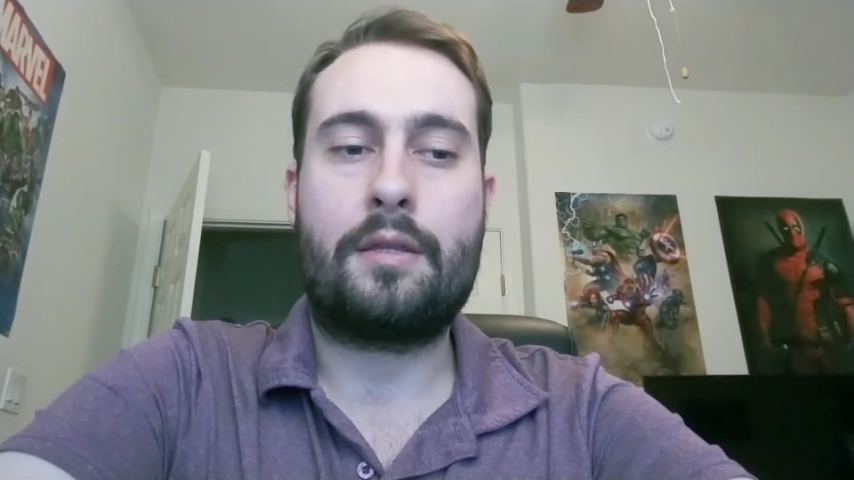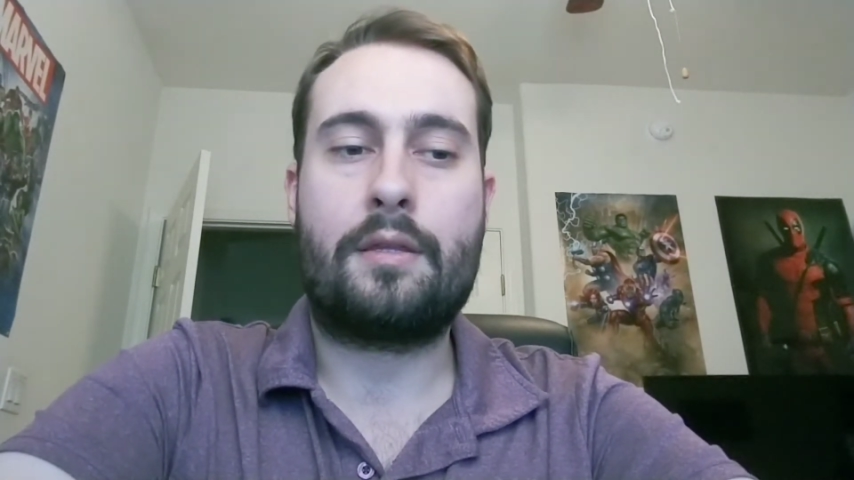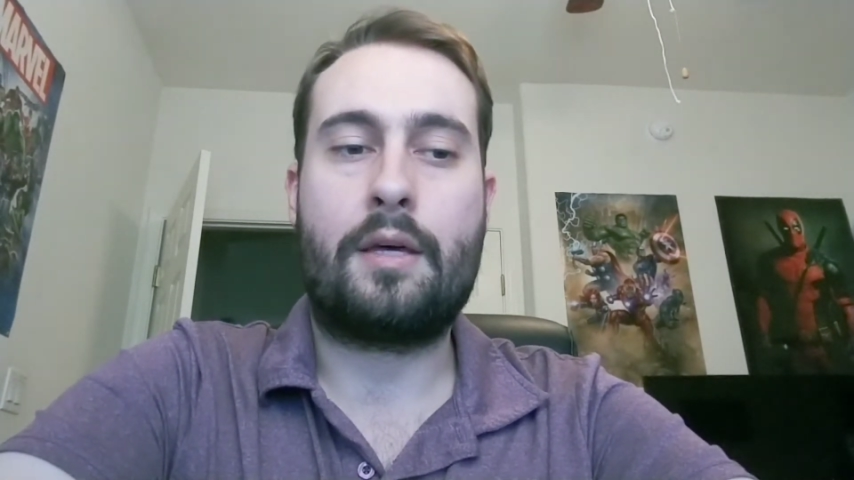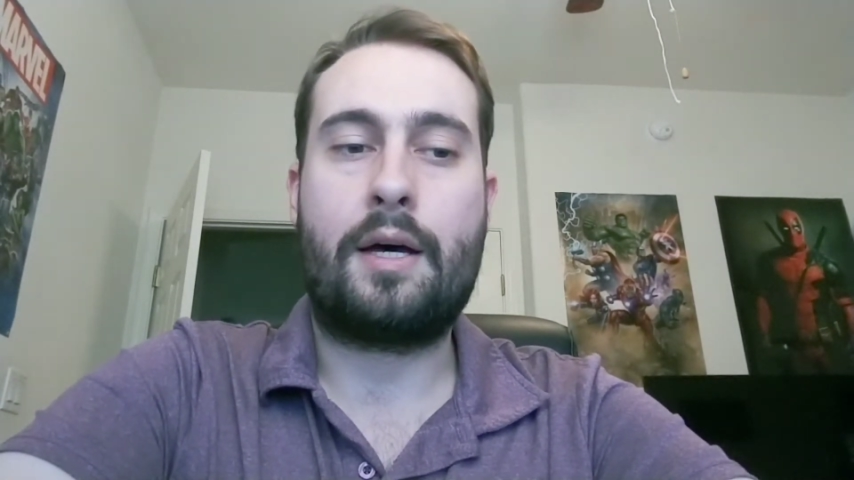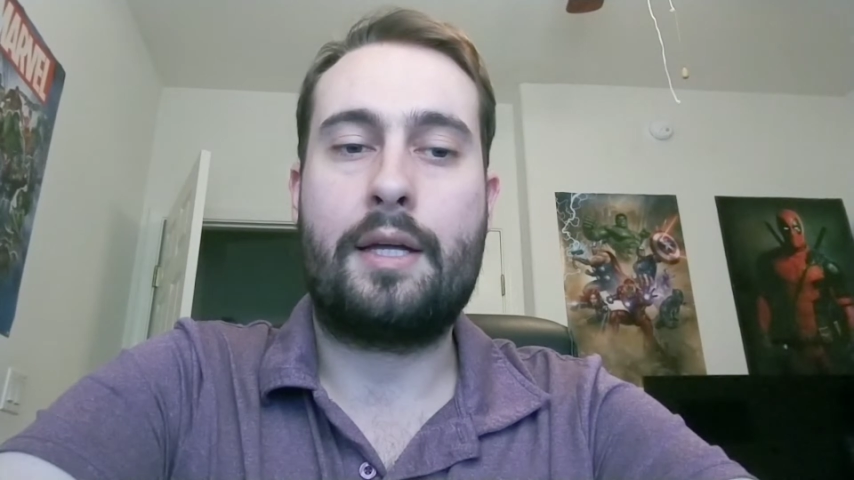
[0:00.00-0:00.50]

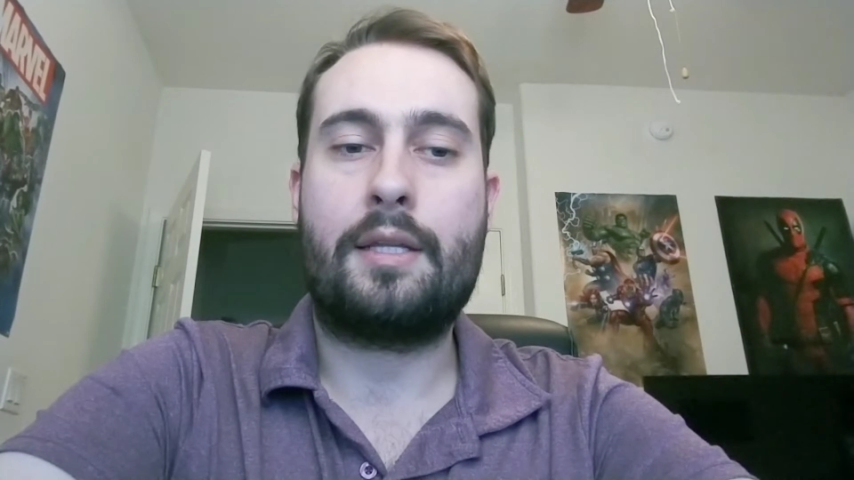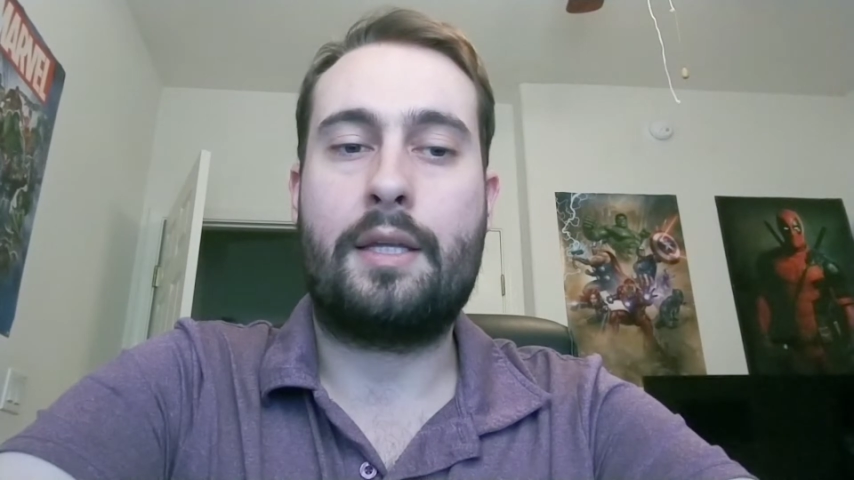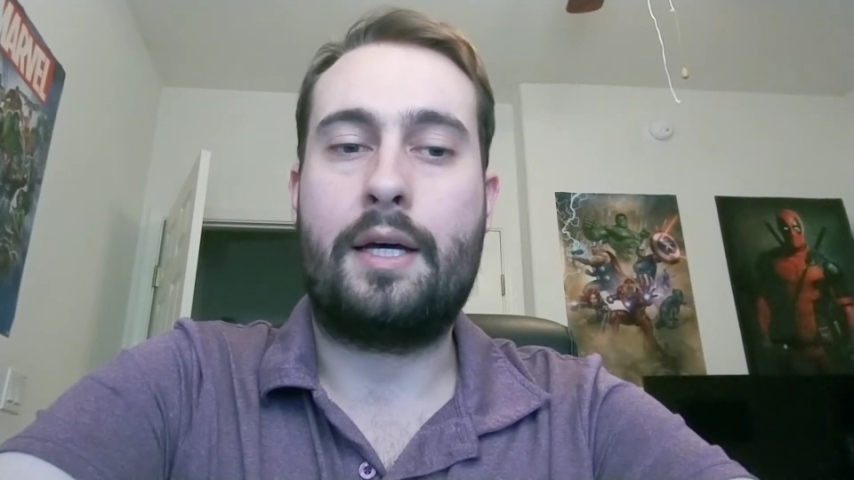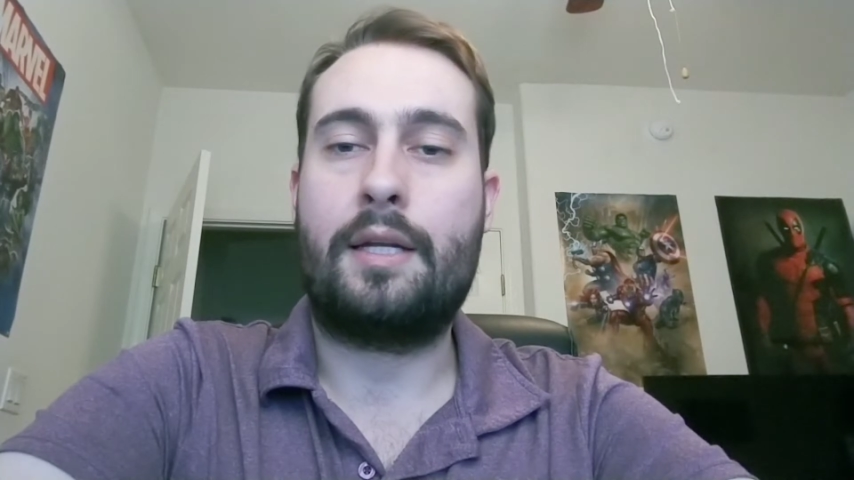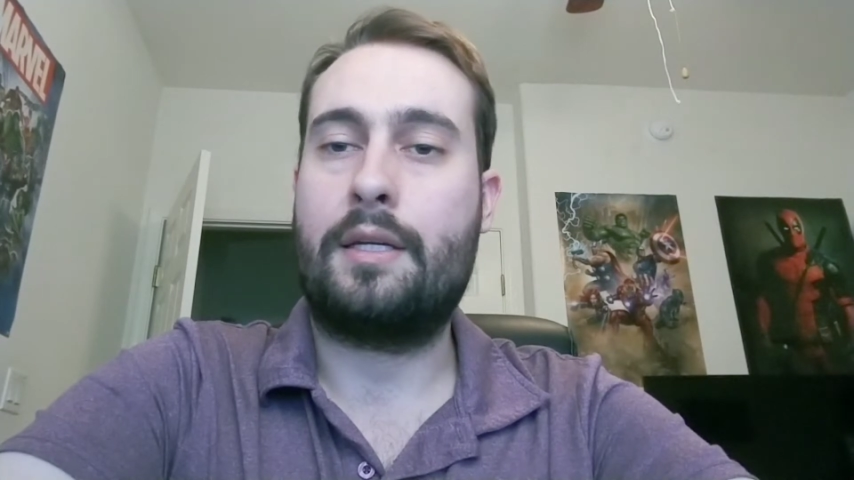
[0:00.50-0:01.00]
thought
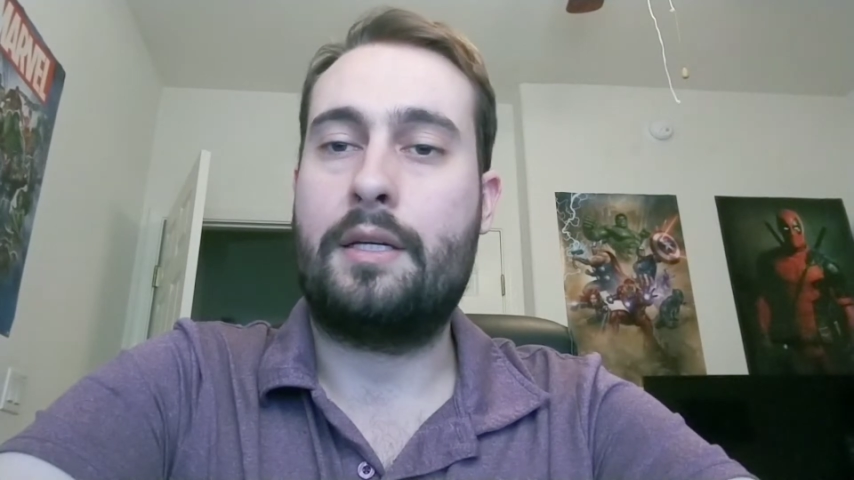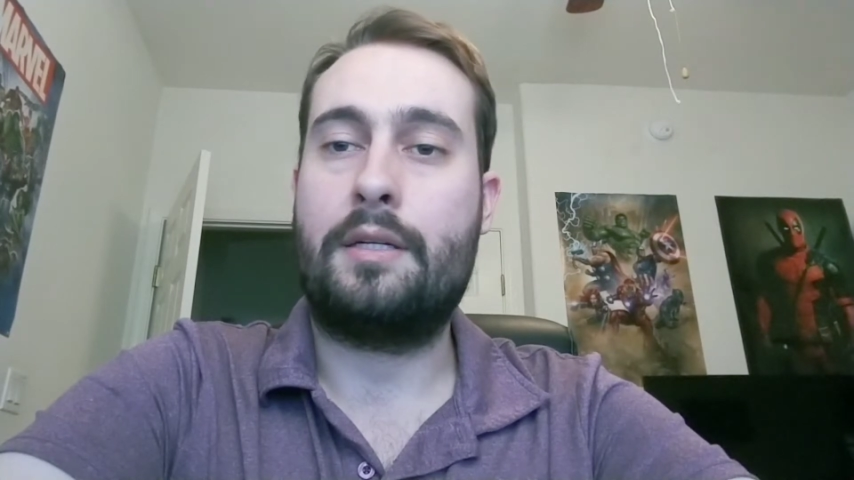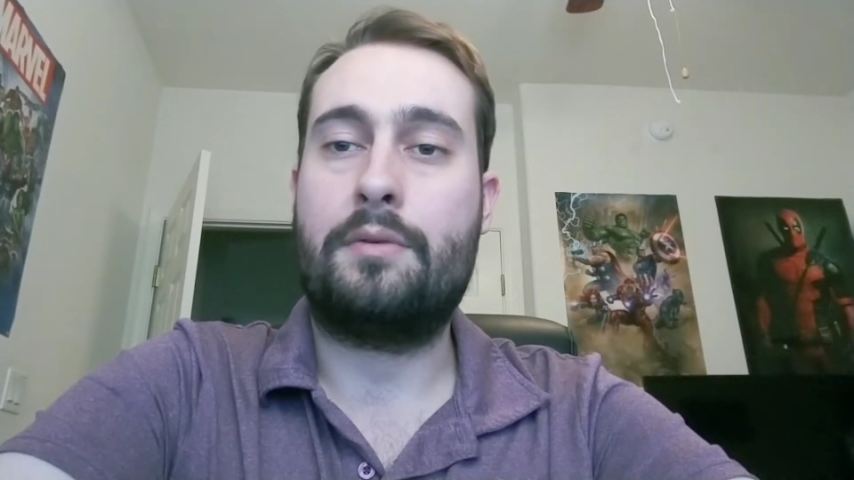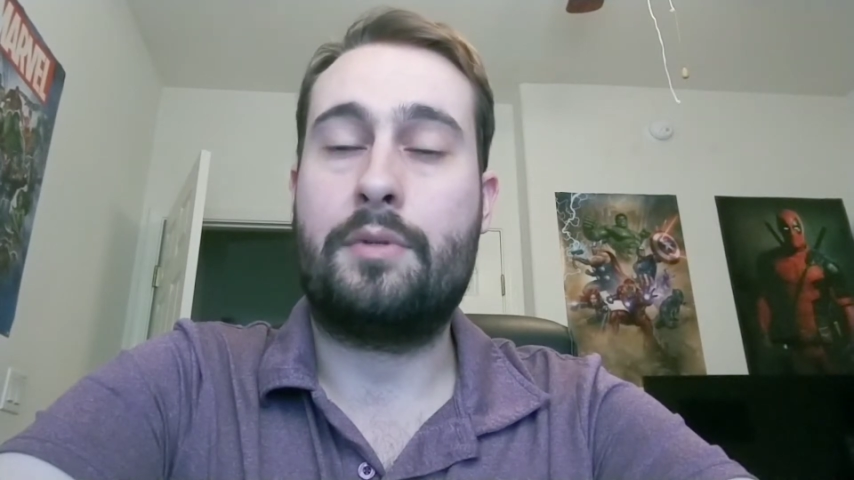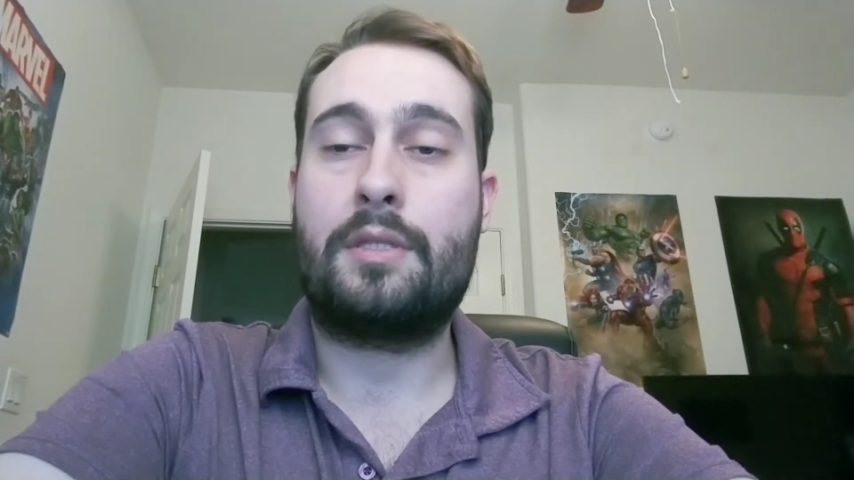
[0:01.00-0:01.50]
that
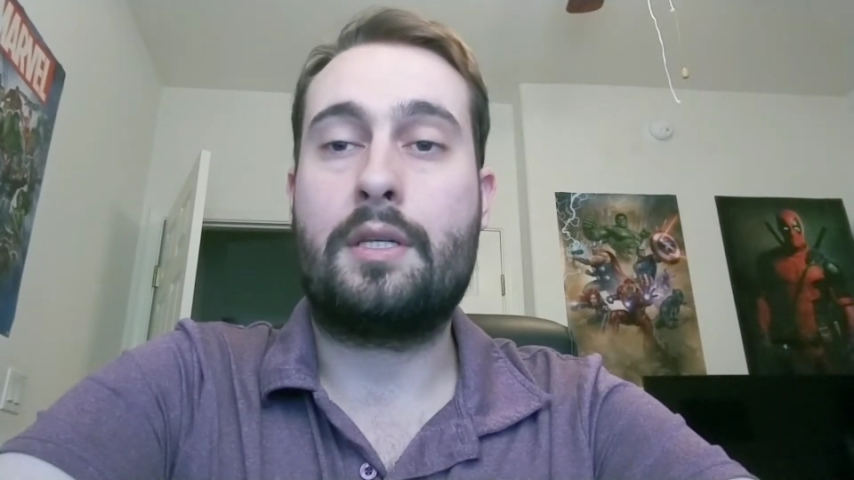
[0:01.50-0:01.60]
it was